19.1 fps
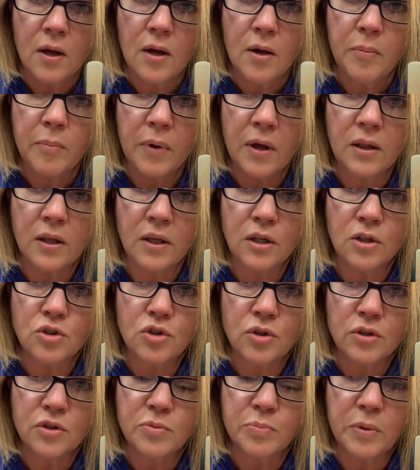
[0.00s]
My
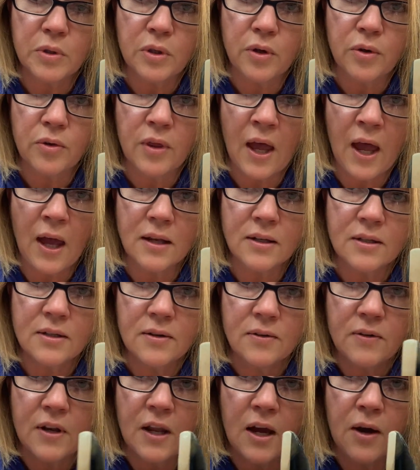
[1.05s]
ligature is below that.
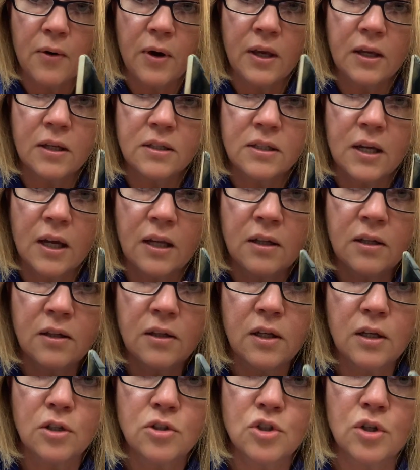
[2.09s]
Now I can tighten the
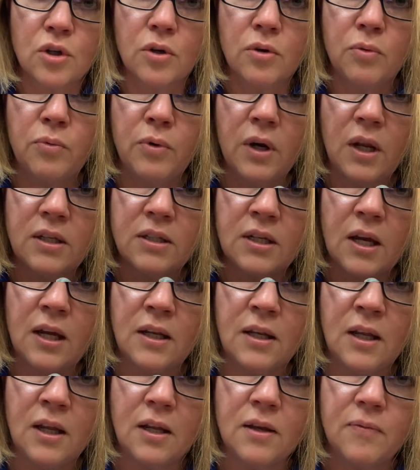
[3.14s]
ligature. When I tighten
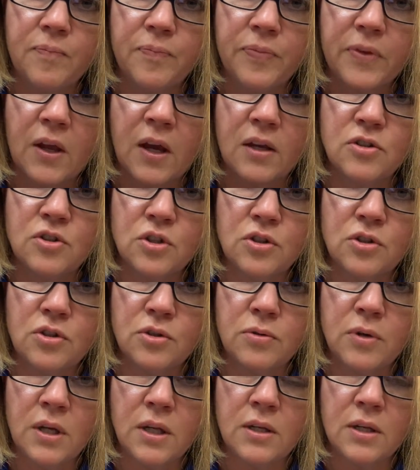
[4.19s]
it, I just
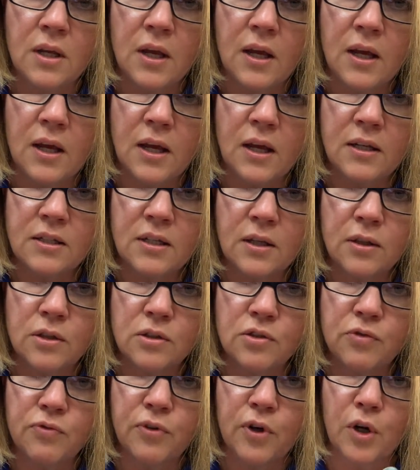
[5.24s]
do it until
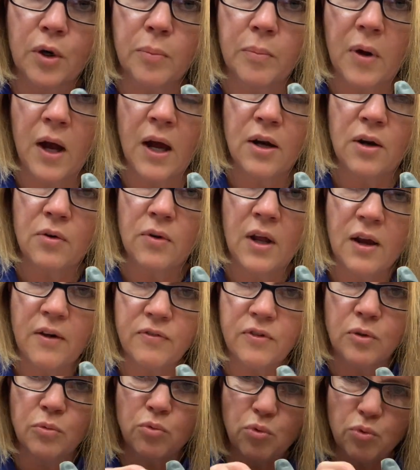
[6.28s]
it's firm. I don't have
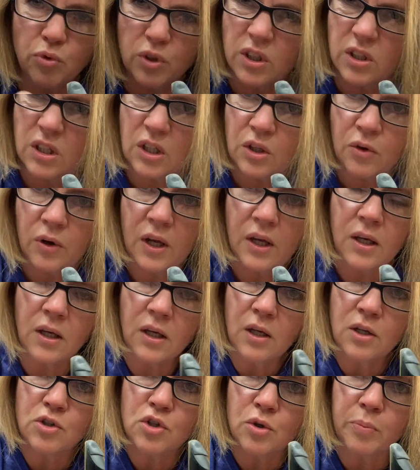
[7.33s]
to really crank it
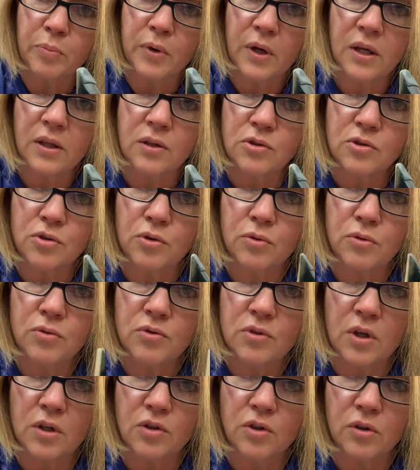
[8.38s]
because you'll break the screws
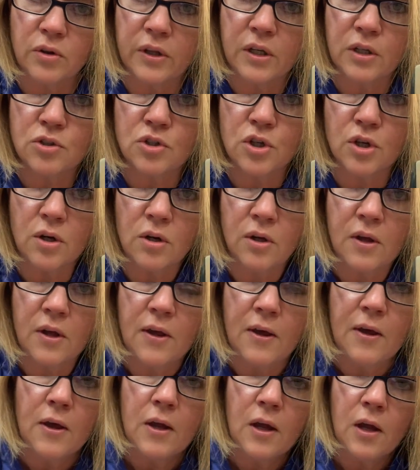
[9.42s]
on your ligature.
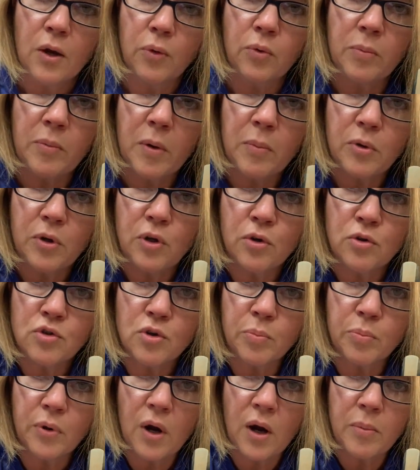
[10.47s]
And remember, yours are
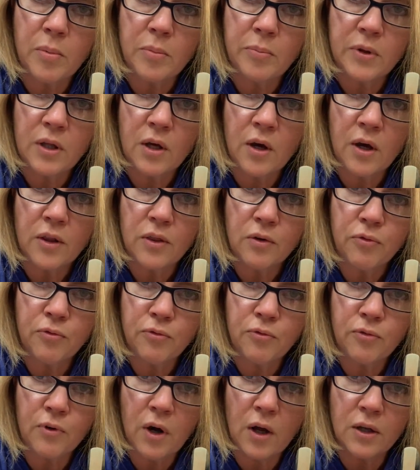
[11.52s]
probably on the
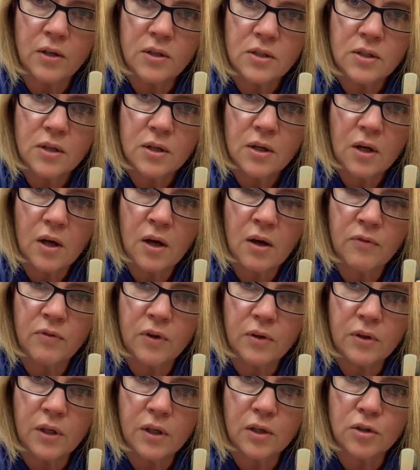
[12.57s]
front of the
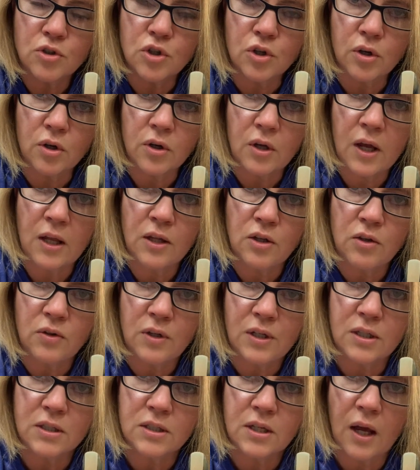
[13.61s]
ligature and you
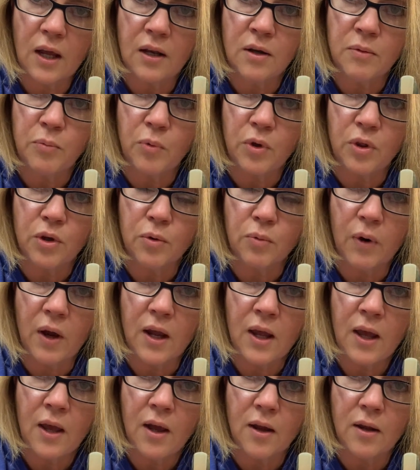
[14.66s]
need to tighten them with your right
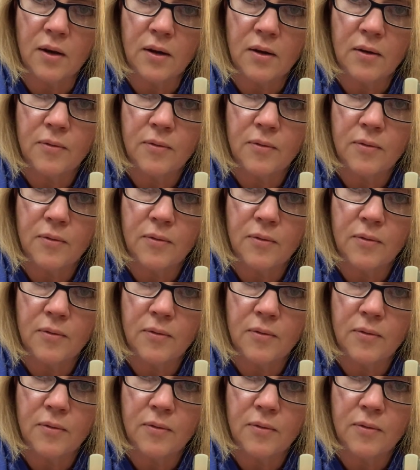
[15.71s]
hand.